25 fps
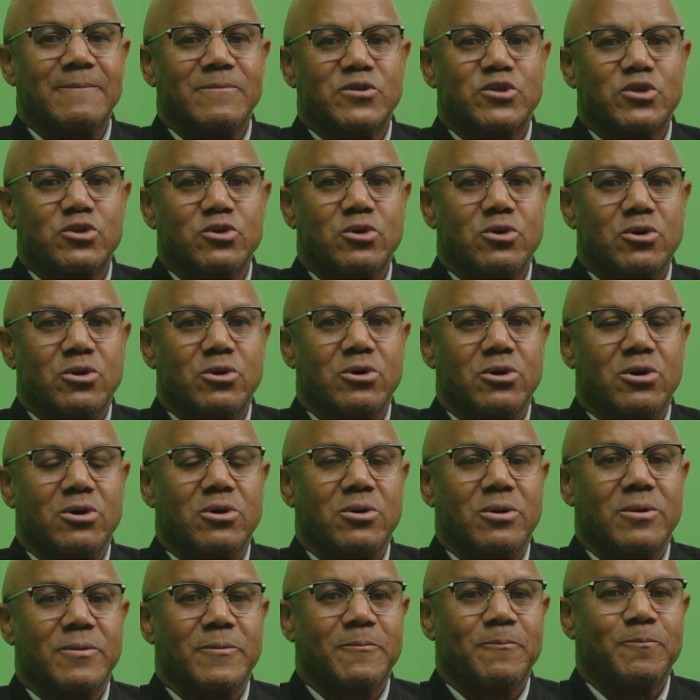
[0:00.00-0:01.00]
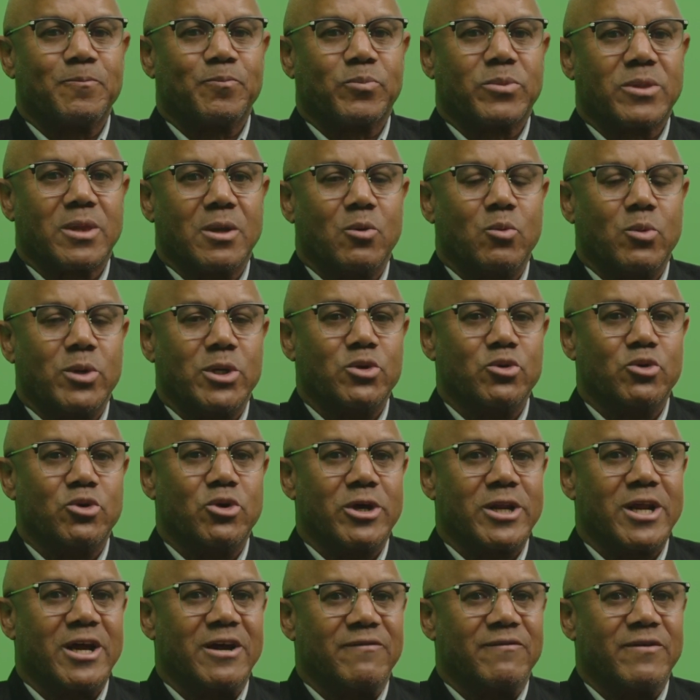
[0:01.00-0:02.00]
So we do
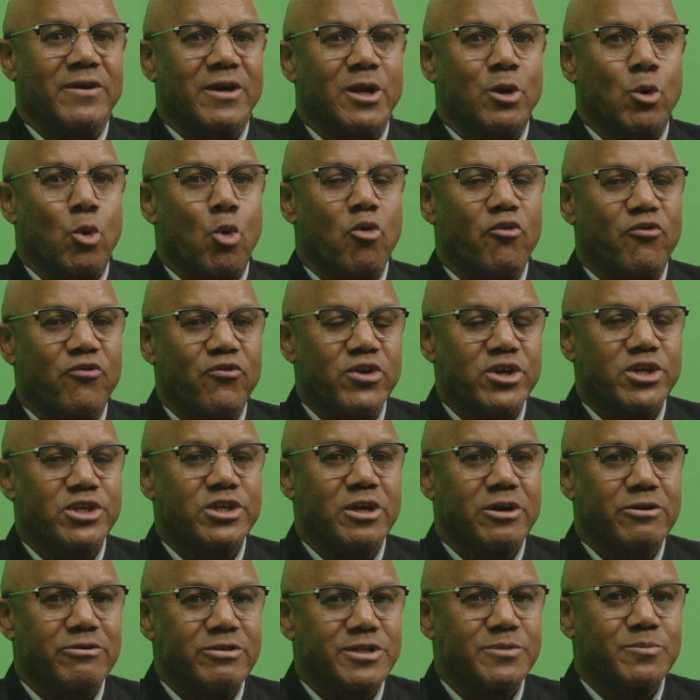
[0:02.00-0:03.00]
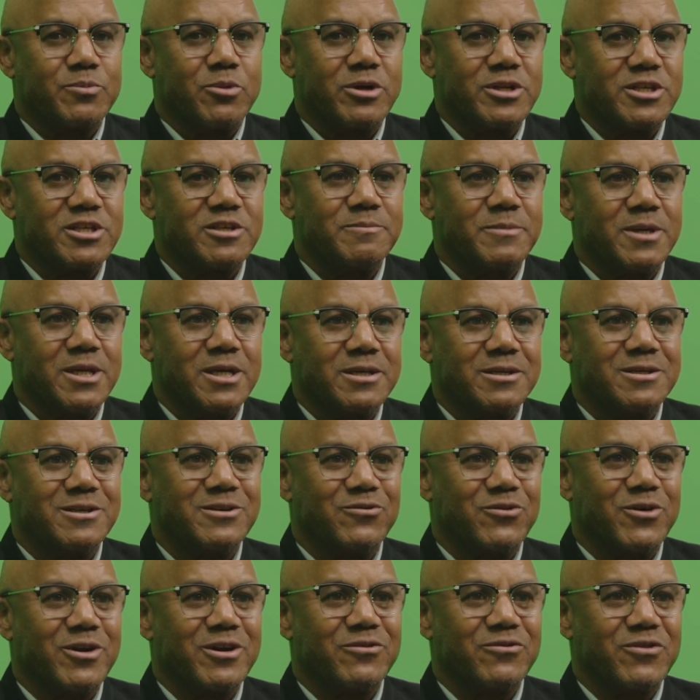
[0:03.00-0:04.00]
not have an official responsibility
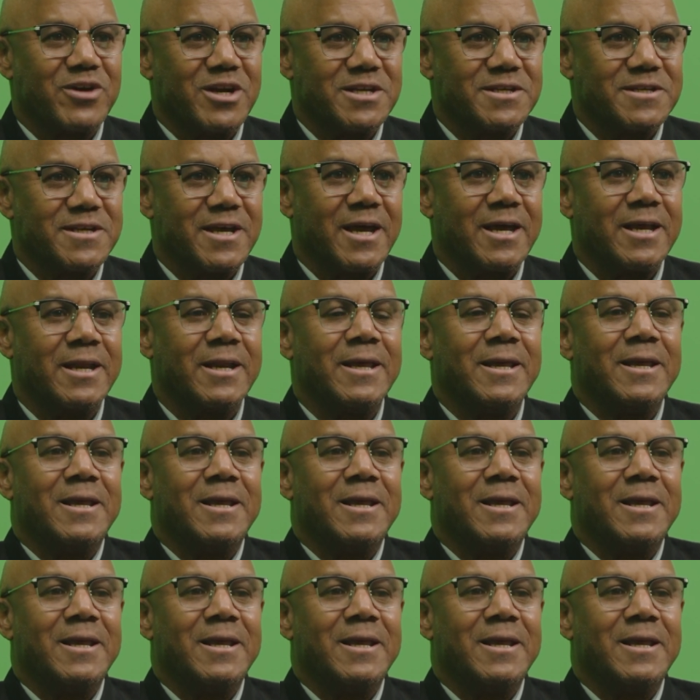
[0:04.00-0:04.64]
for the French side.